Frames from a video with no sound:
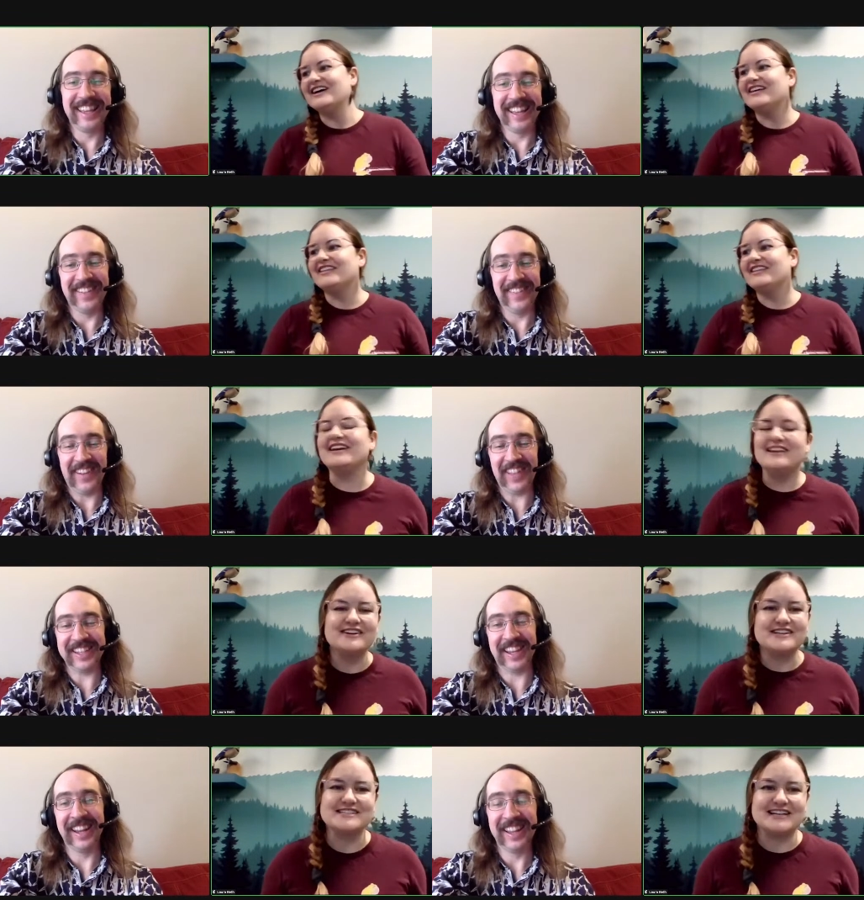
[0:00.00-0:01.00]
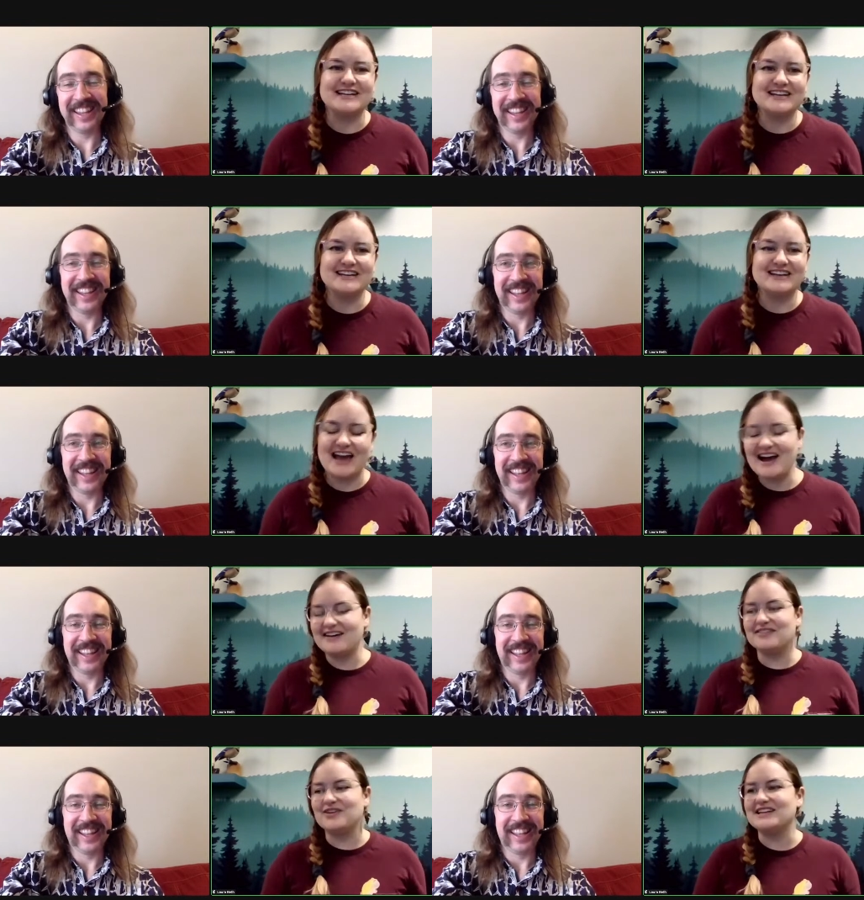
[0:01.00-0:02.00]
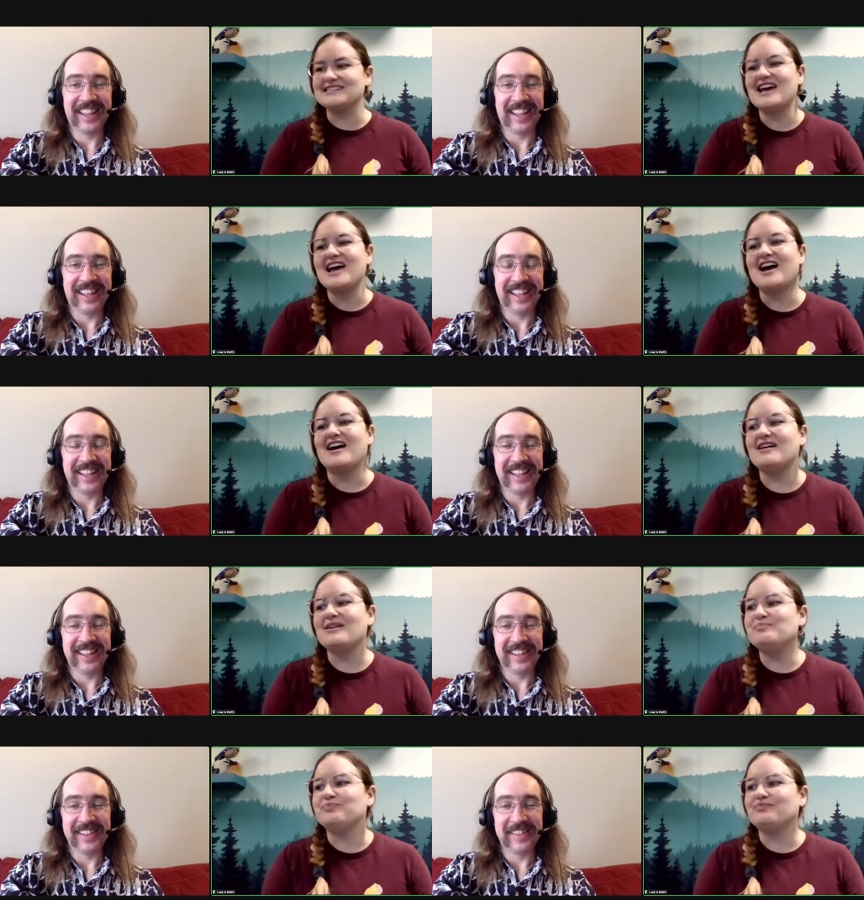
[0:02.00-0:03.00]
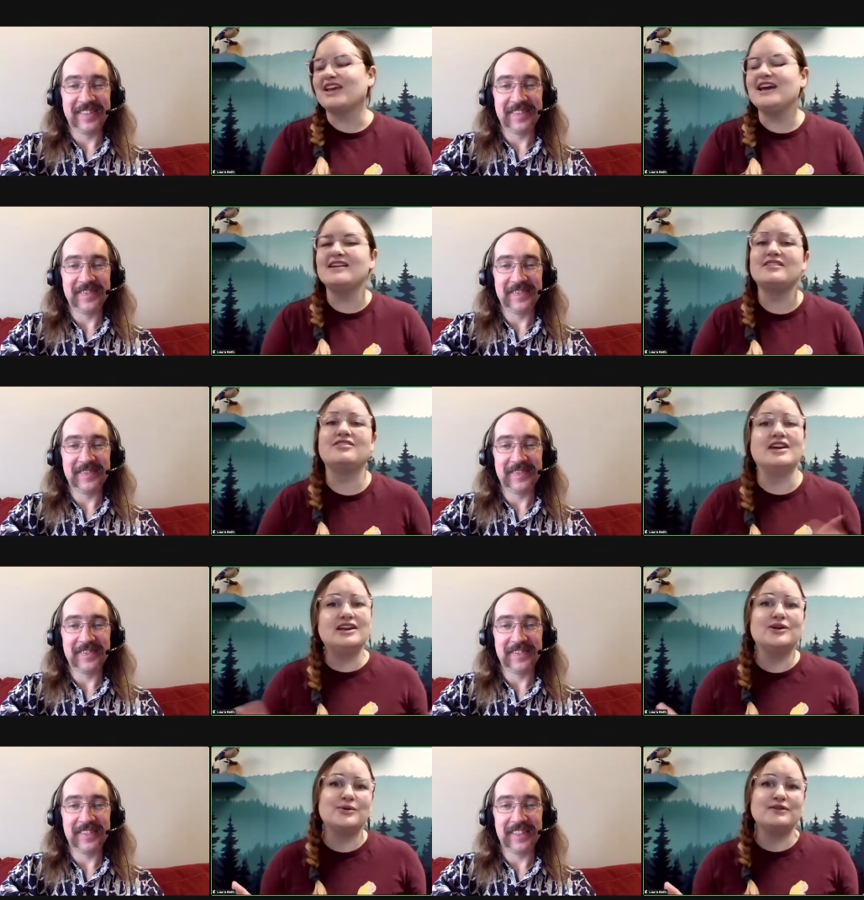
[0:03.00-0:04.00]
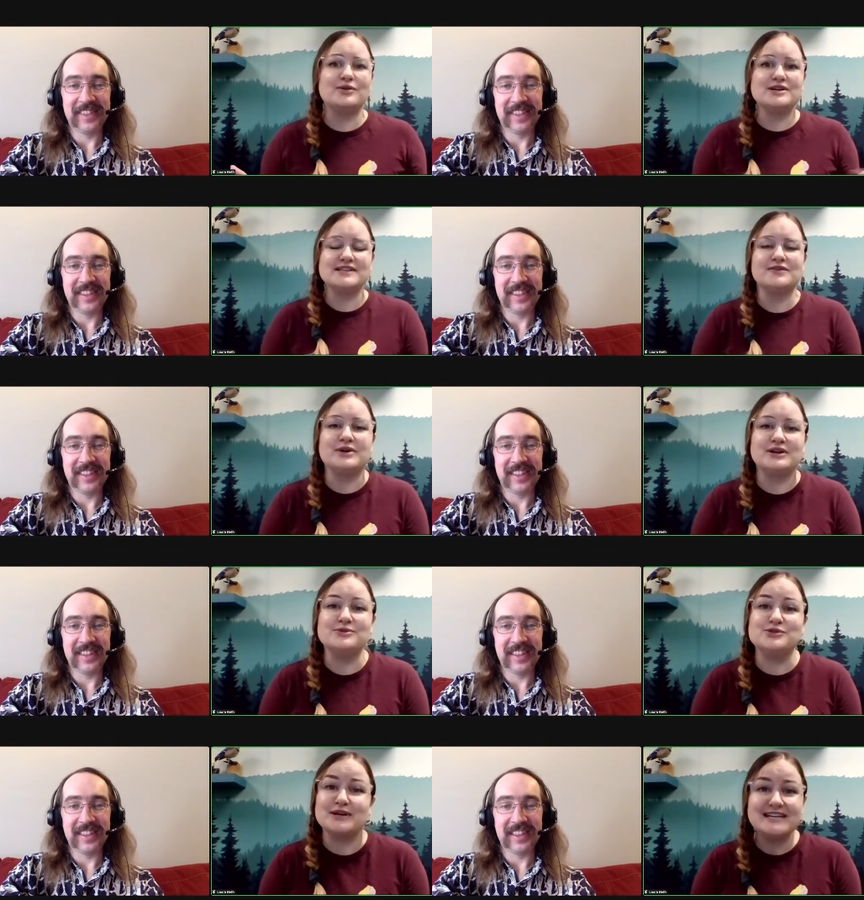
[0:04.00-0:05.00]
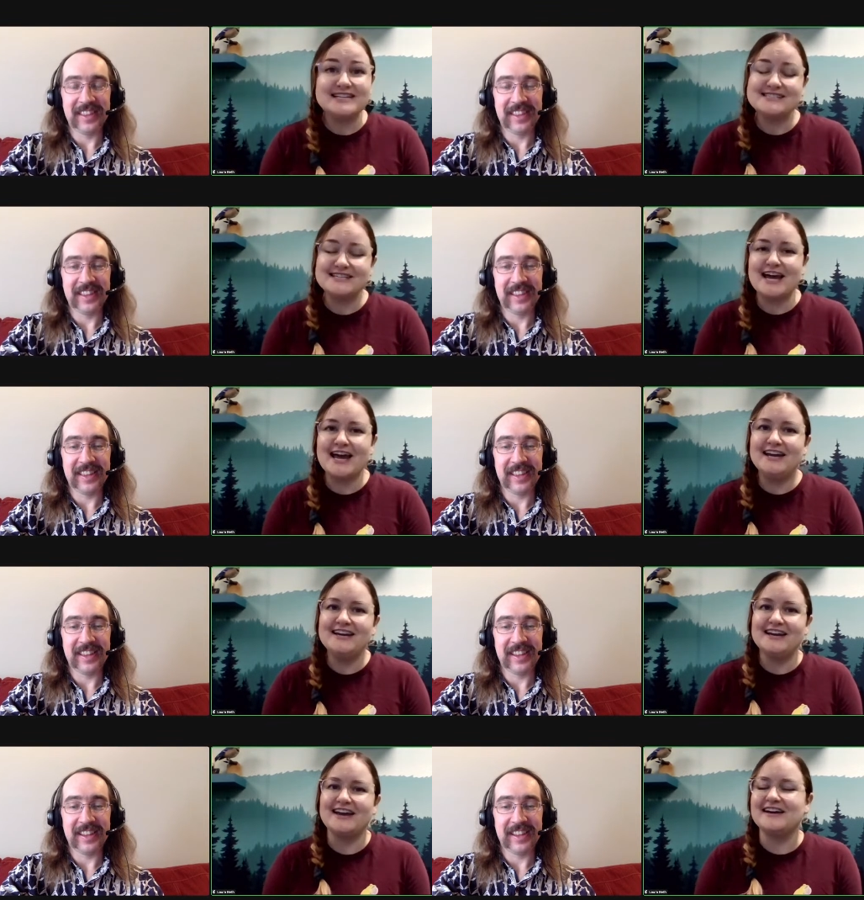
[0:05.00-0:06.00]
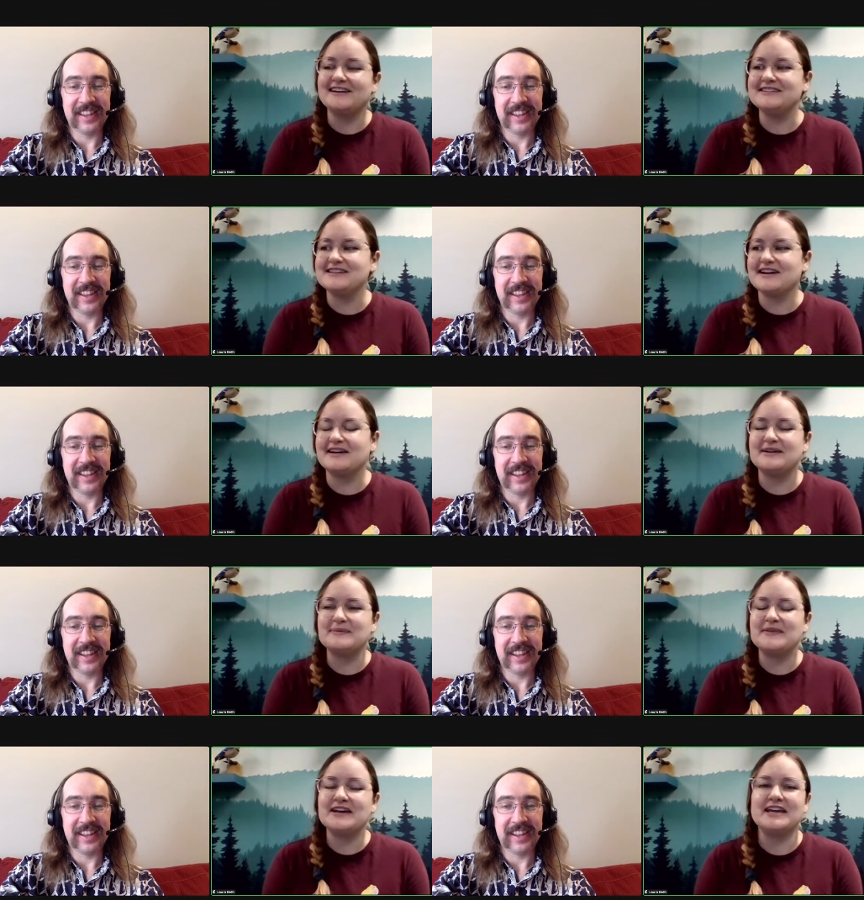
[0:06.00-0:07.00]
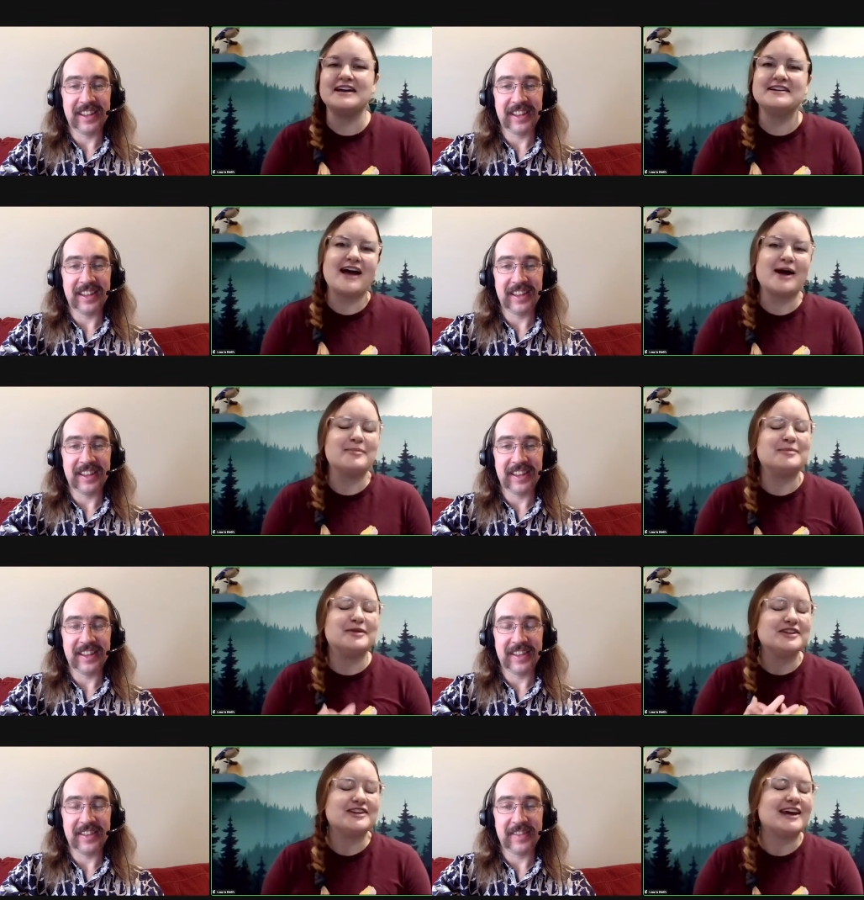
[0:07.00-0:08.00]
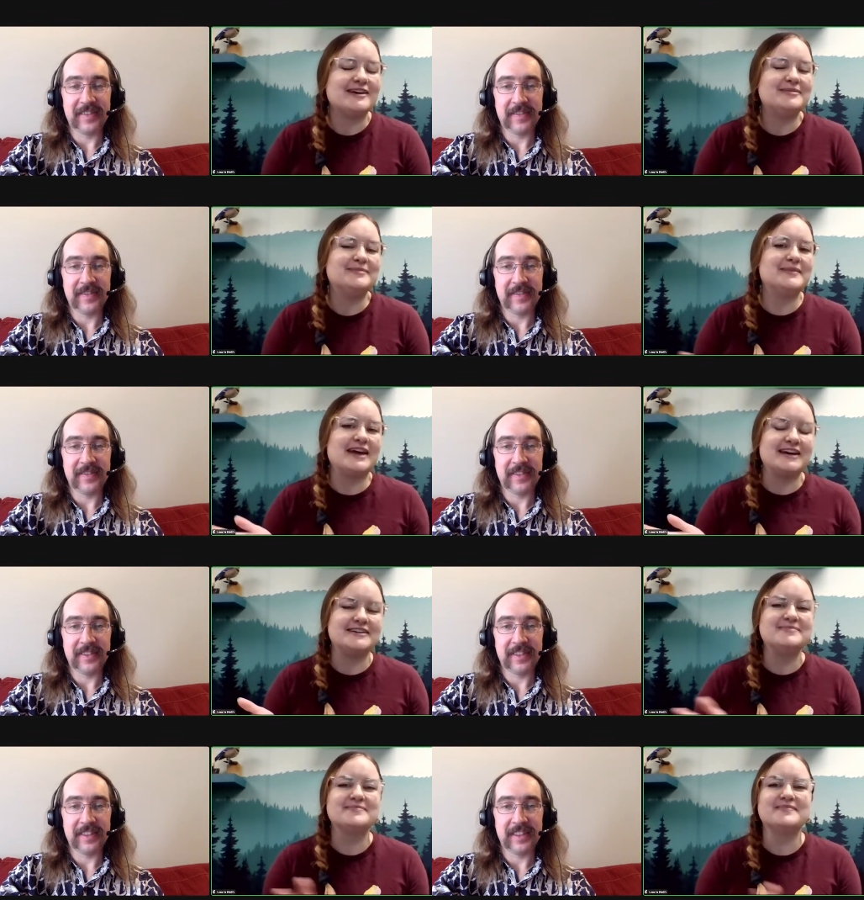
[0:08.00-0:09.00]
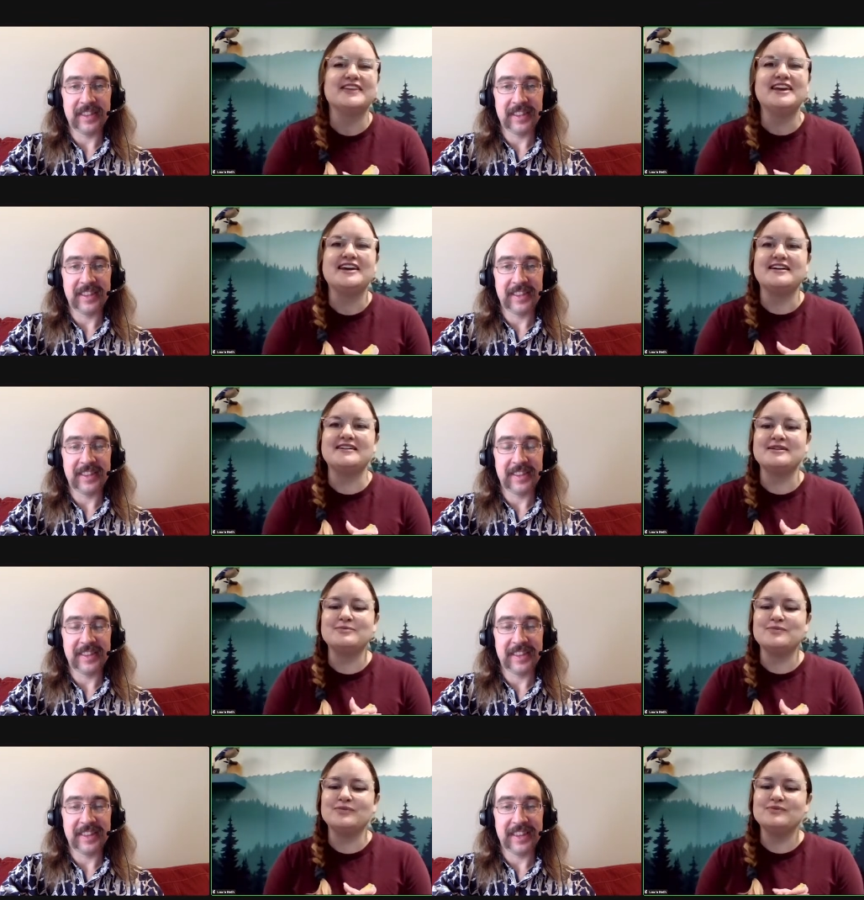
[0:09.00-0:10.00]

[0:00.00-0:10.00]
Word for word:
Speaker 1: well, thank pleasure. you, Christian. Yeah, of course. Um, and thank you, of course, everyone who joined us today. And uh, again, happy birthday, Anne. Um,